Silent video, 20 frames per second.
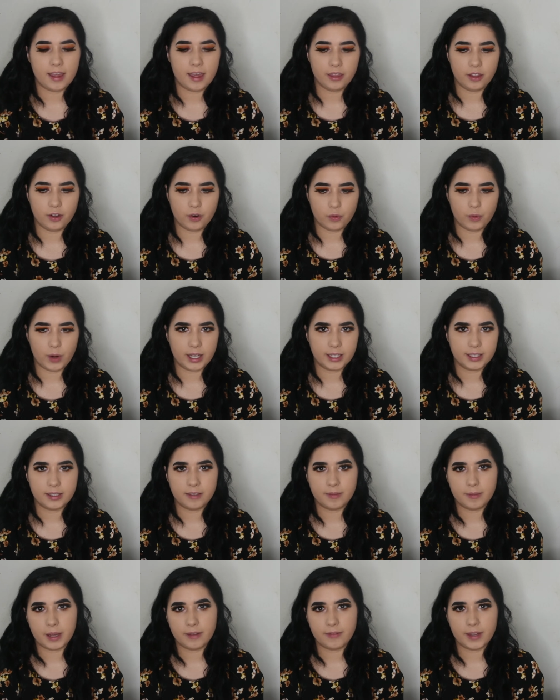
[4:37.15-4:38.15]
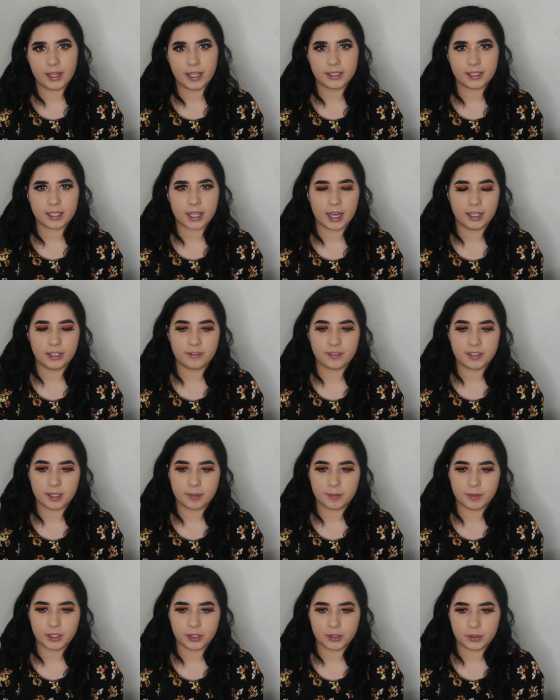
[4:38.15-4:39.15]
then the rest of my face kind of
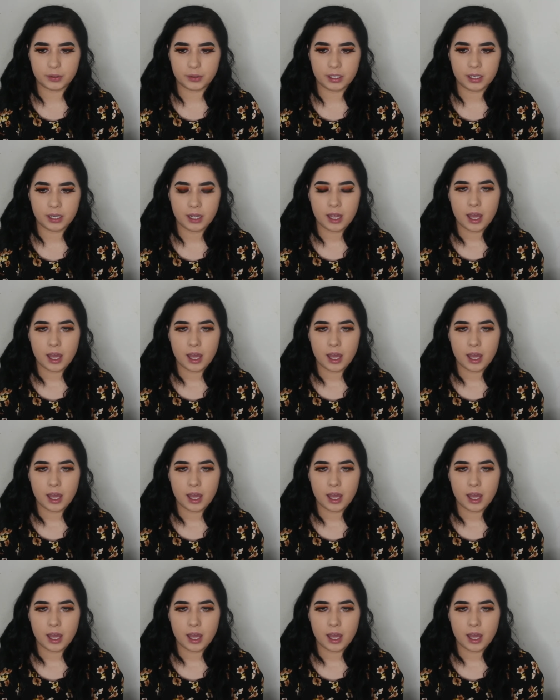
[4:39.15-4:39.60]
subdued.